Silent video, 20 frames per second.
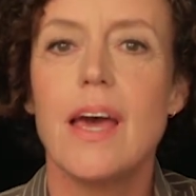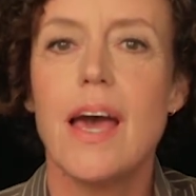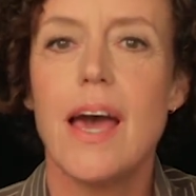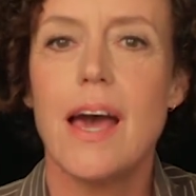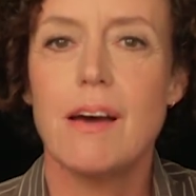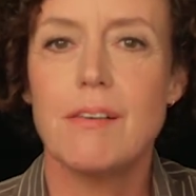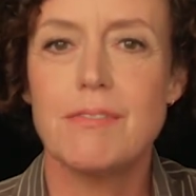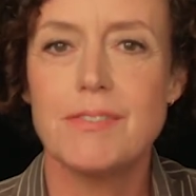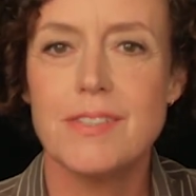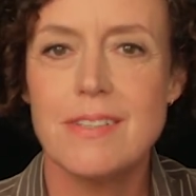
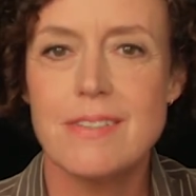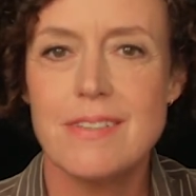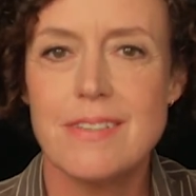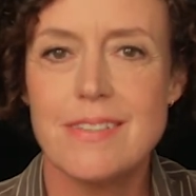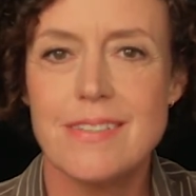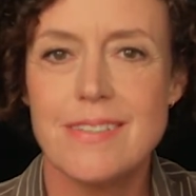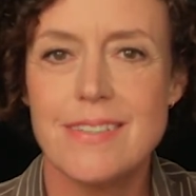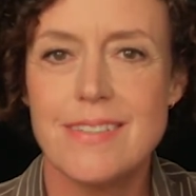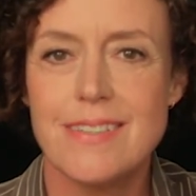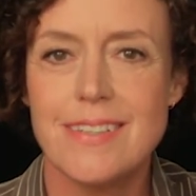after
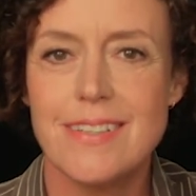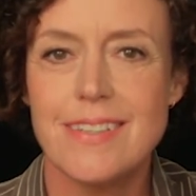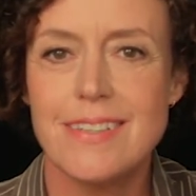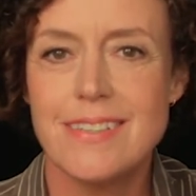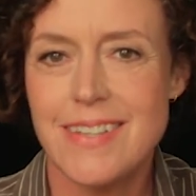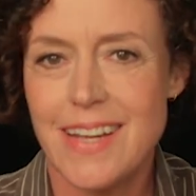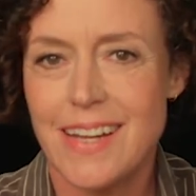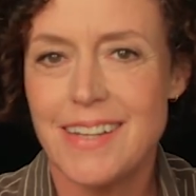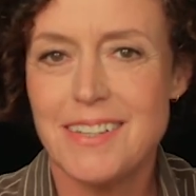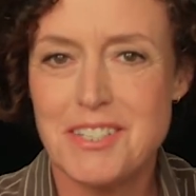this
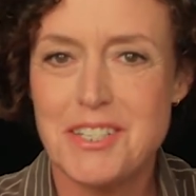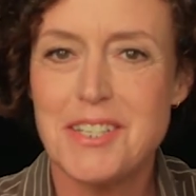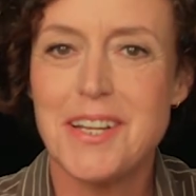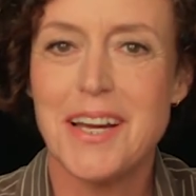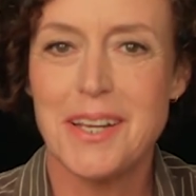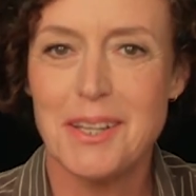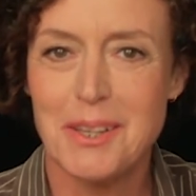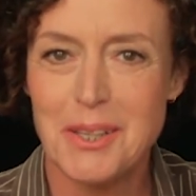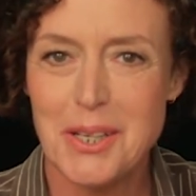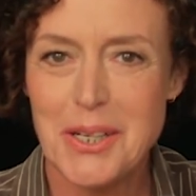intense
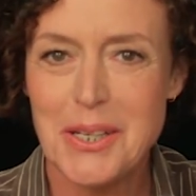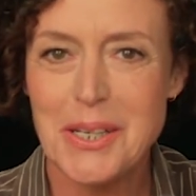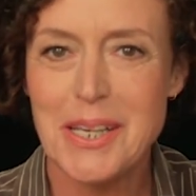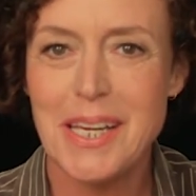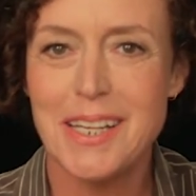dialogue,